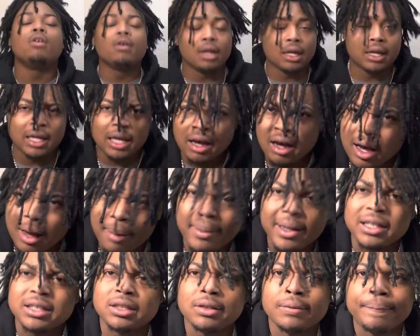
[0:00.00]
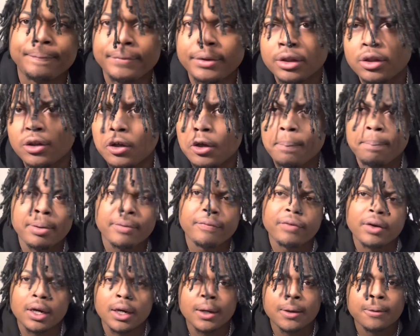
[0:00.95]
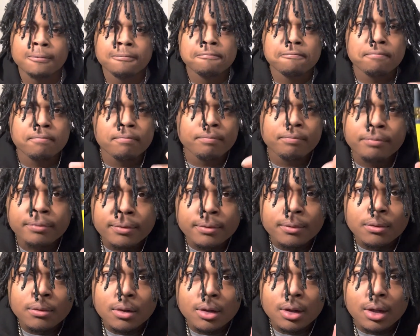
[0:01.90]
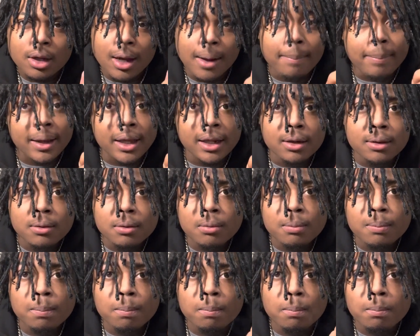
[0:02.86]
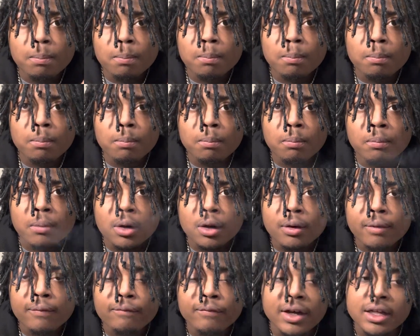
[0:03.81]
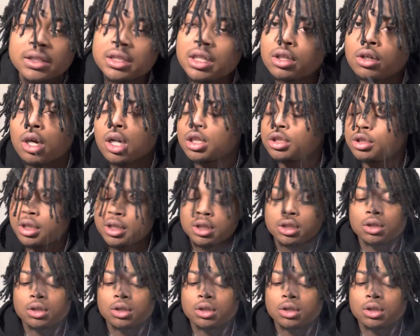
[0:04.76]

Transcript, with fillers: in the comments, do you prefer a pin, 510 cartridge,